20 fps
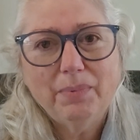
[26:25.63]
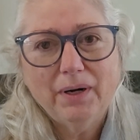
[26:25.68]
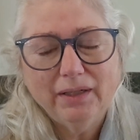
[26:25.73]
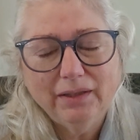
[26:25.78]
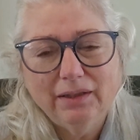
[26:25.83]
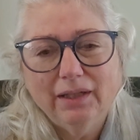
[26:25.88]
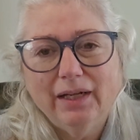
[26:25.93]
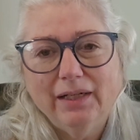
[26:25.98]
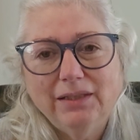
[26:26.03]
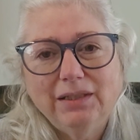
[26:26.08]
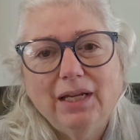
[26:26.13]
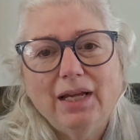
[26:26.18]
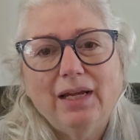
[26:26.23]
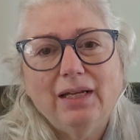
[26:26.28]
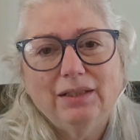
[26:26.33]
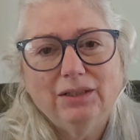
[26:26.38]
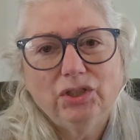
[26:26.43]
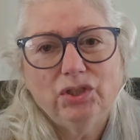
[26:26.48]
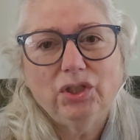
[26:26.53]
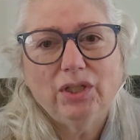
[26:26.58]
I'd like to
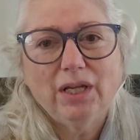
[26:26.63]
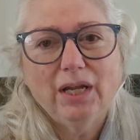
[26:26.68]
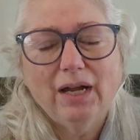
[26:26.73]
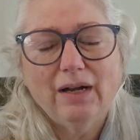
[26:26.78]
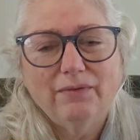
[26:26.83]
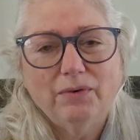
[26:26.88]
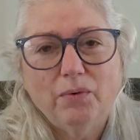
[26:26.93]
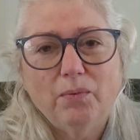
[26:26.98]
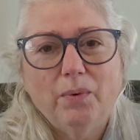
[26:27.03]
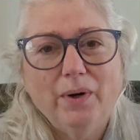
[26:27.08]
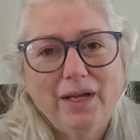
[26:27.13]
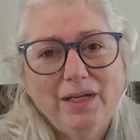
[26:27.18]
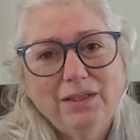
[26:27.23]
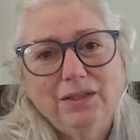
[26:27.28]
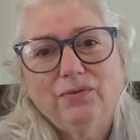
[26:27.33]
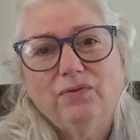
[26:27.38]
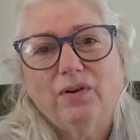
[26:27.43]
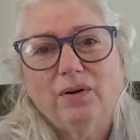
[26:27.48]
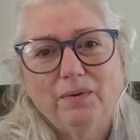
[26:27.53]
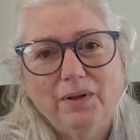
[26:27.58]
actually have a
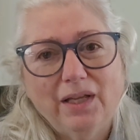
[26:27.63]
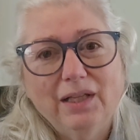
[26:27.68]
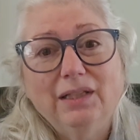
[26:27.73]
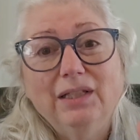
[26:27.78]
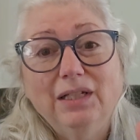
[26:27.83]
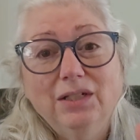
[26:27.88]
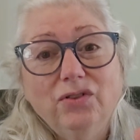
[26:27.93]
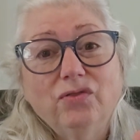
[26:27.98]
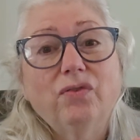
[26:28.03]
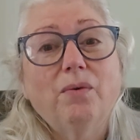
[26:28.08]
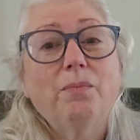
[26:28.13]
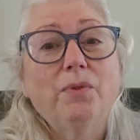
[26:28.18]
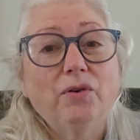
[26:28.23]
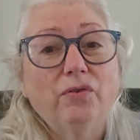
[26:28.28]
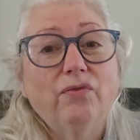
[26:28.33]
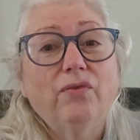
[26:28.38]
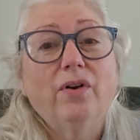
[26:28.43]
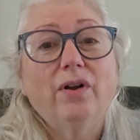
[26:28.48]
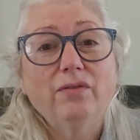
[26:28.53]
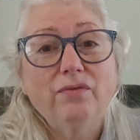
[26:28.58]
waist at least from the
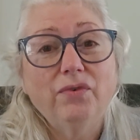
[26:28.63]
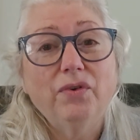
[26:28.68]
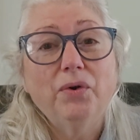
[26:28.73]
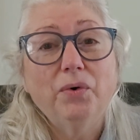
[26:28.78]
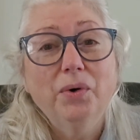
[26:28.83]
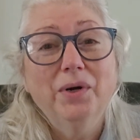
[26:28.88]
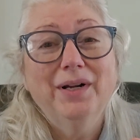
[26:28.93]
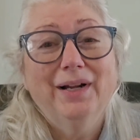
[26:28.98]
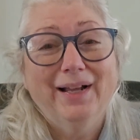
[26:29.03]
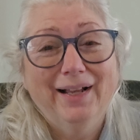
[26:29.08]
front view,